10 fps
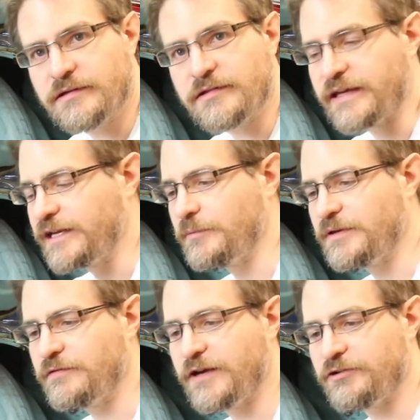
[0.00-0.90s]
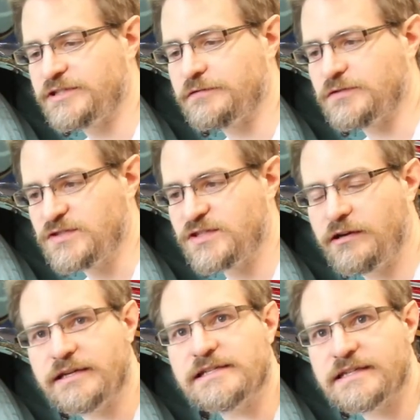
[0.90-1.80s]
They come in various different
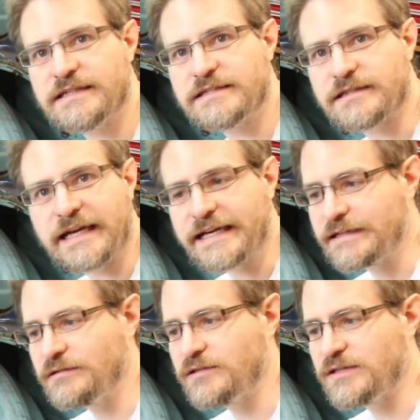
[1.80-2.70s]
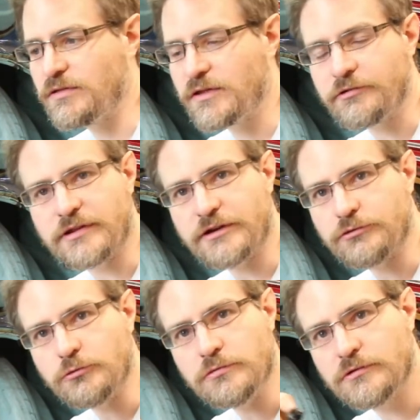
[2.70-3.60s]
sizes, and in theory they're
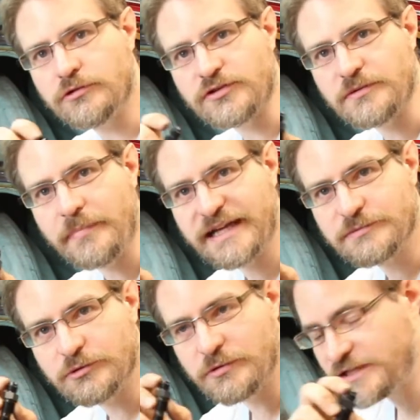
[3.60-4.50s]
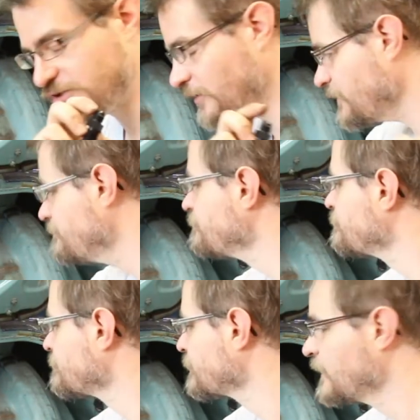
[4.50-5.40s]
all cross-compatible with each other.
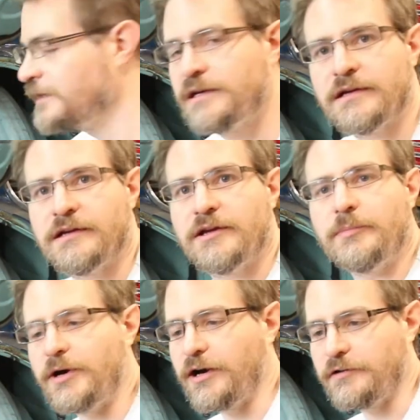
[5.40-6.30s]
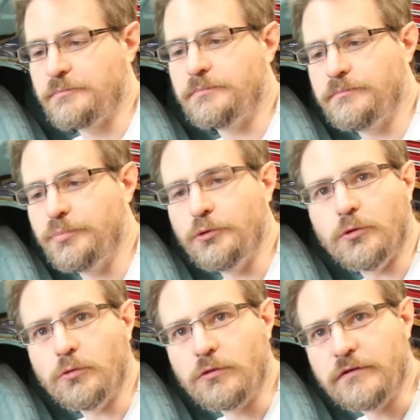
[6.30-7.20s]
But I've bought
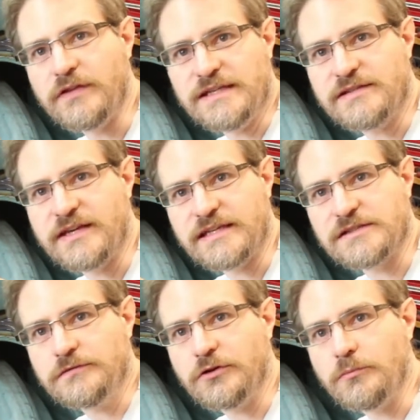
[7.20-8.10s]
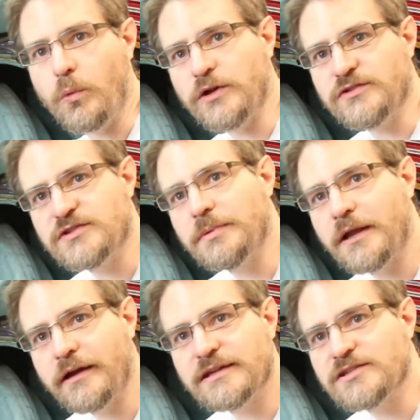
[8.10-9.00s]
all of these things from one
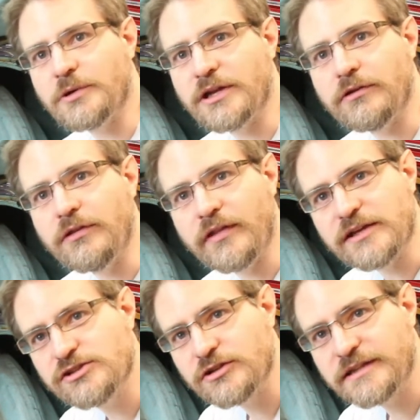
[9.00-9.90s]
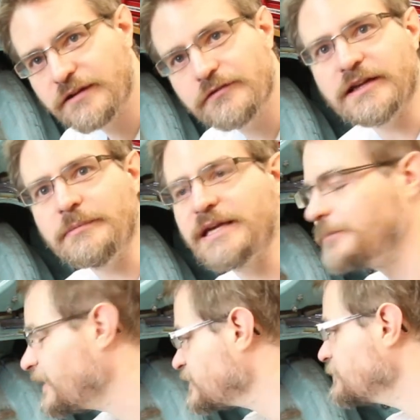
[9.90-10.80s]
supplier, so I know that they should definitely be
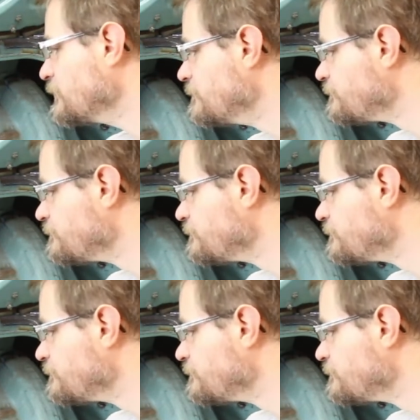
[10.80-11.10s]
compatible.